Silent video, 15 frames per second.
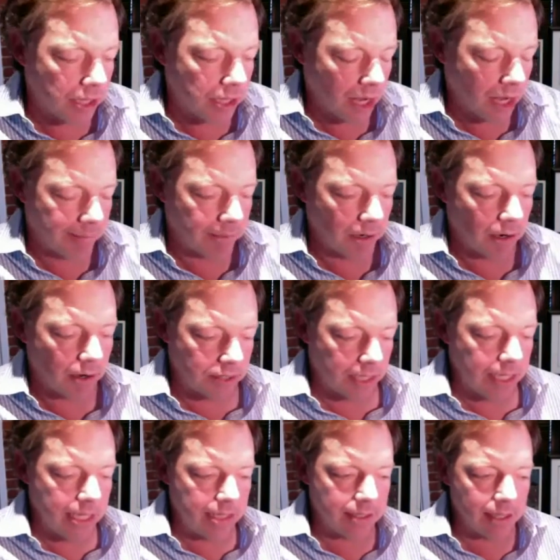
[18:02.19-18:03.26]
John Burroughs,
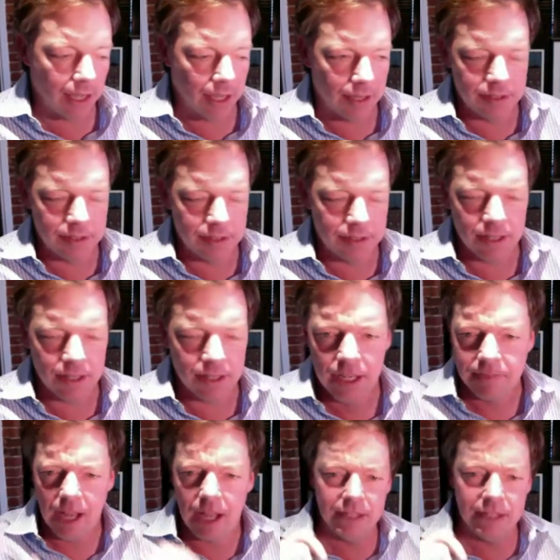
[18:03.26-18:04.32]
and he says,
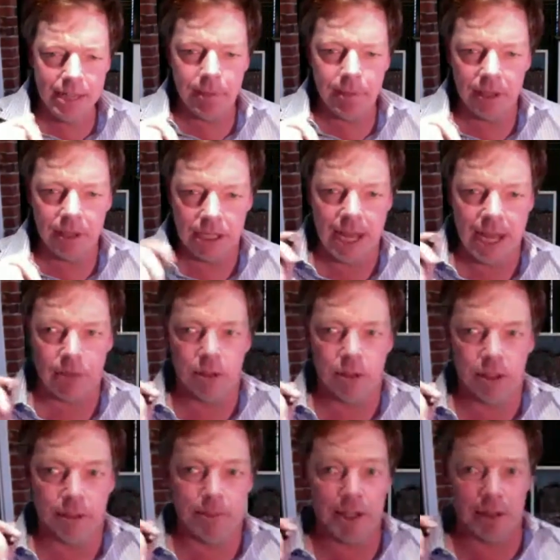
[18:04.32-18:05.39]
uh, "Leap and the net
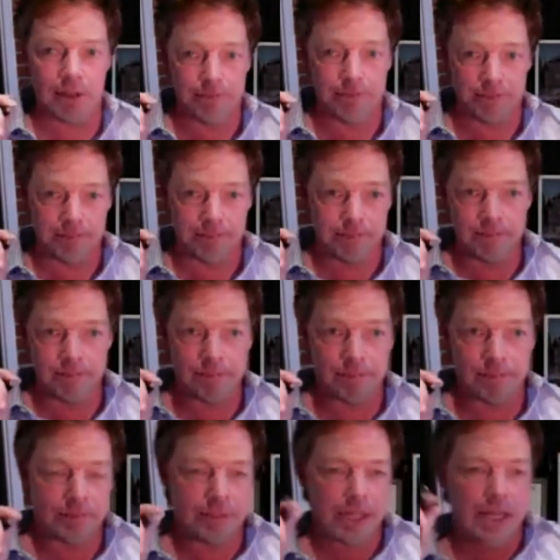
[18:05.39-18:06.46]
will appear.
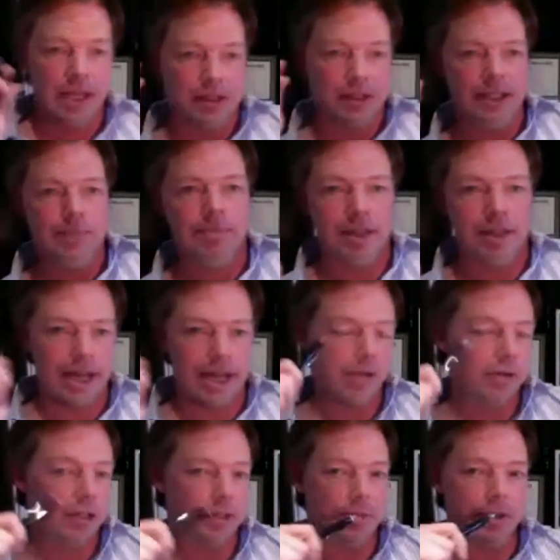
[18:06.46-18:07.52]
Leap and the
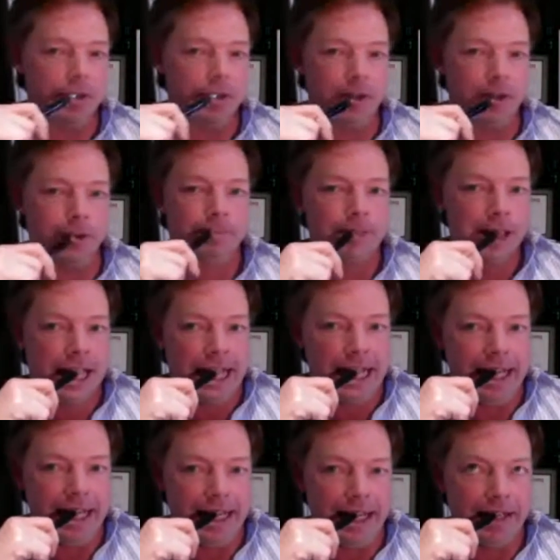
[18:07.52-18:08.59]
net will appear."
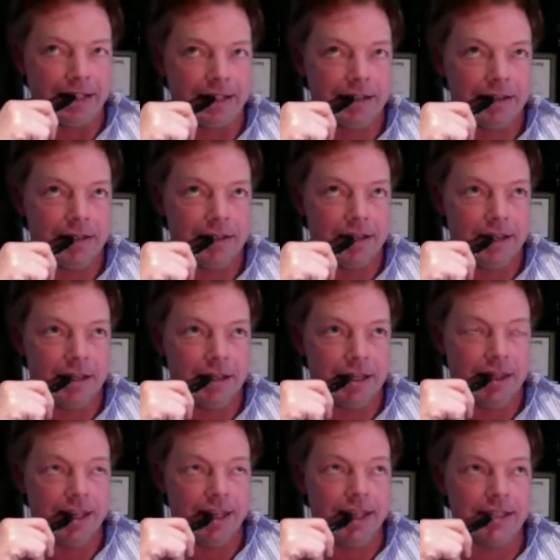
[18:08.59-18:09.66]
And
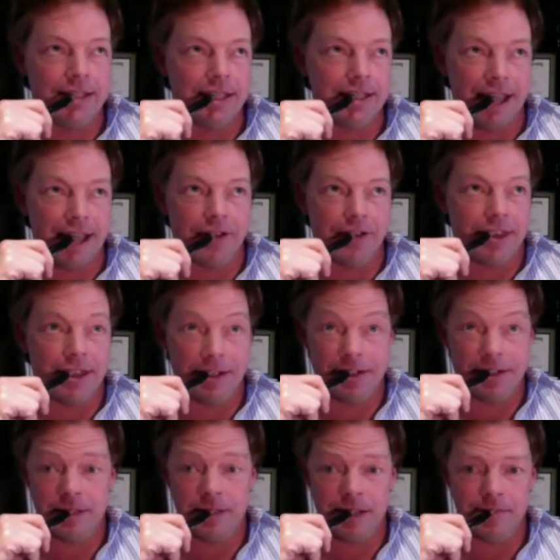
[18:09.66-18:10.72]
this is everything
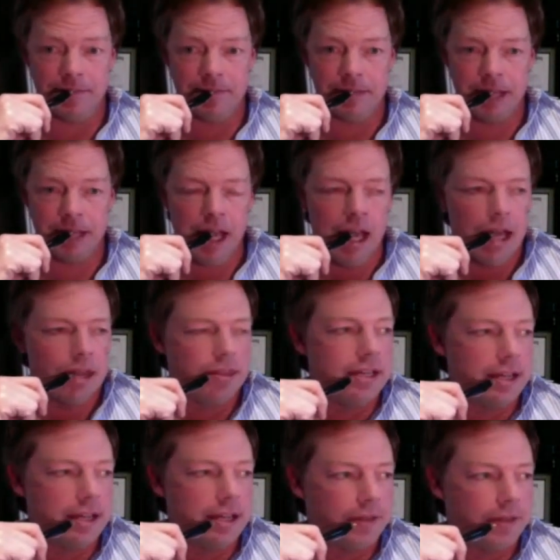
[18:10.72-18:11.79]
to me. The
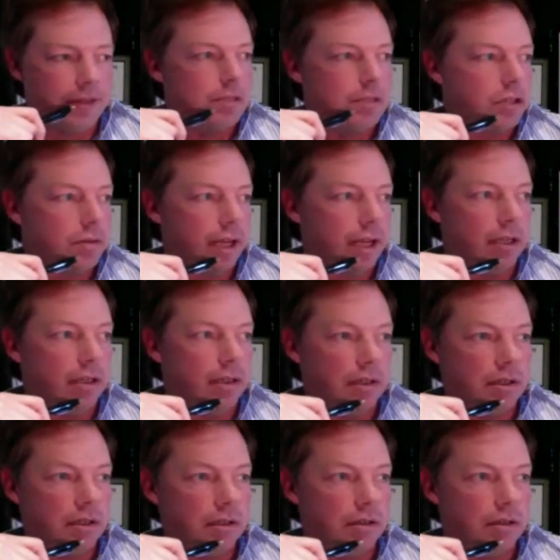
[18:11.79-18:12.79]
difference between,